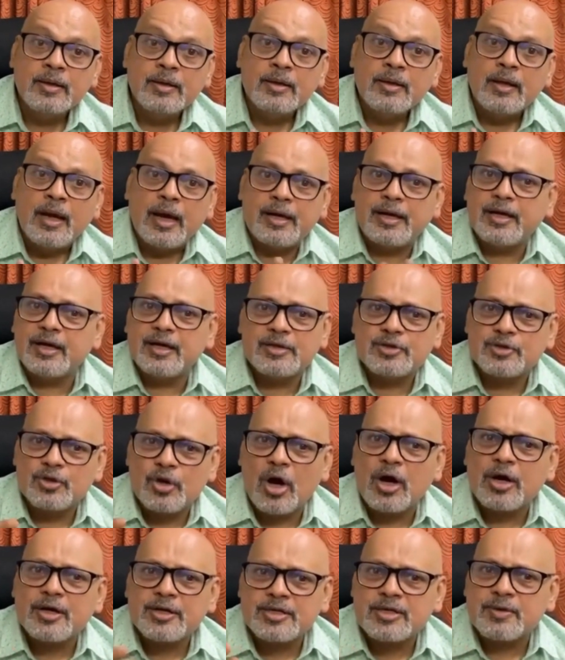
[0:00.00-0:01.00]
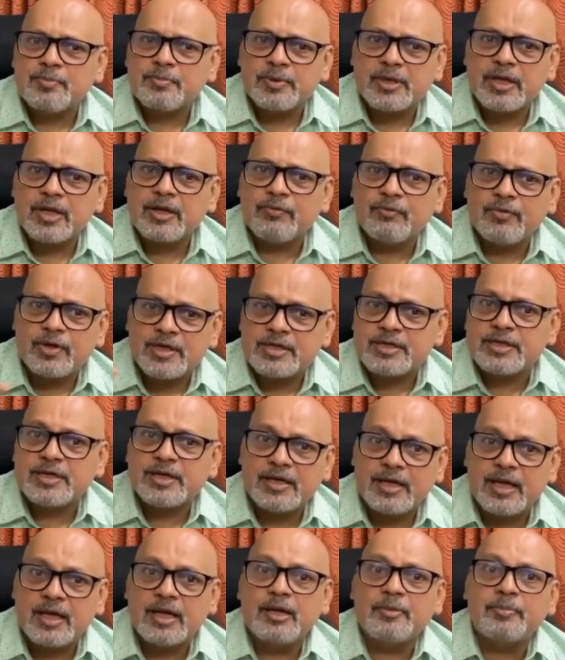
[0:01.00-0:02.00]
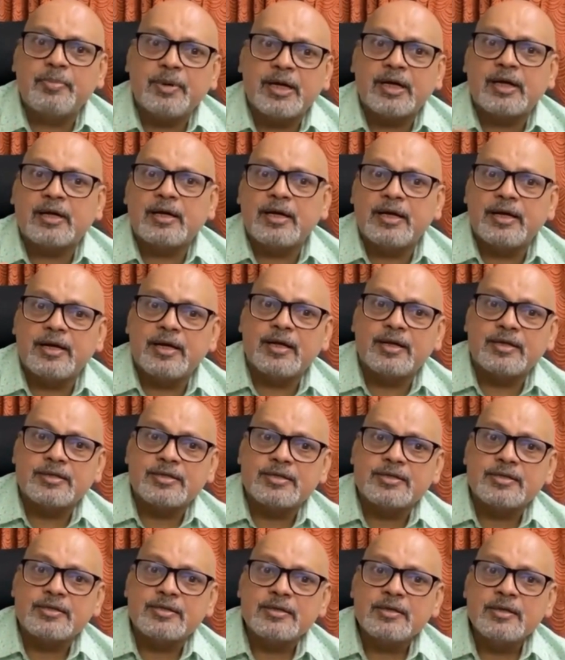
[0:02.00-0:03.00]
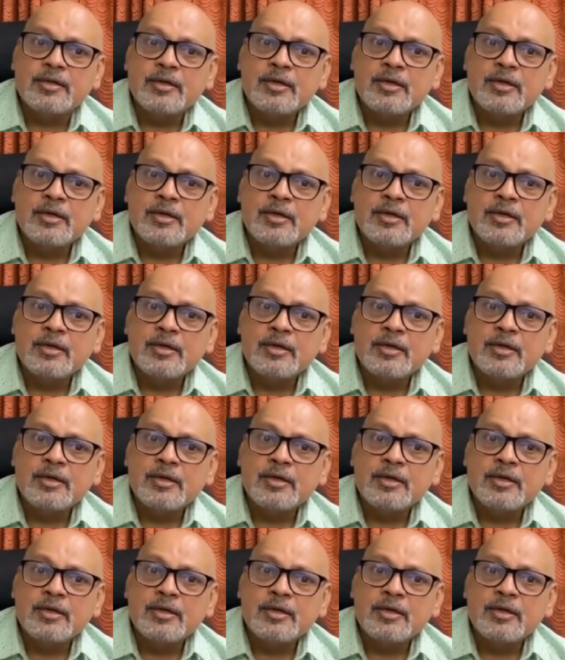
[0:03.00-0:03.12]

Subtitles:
And it's not something which she deliberately does.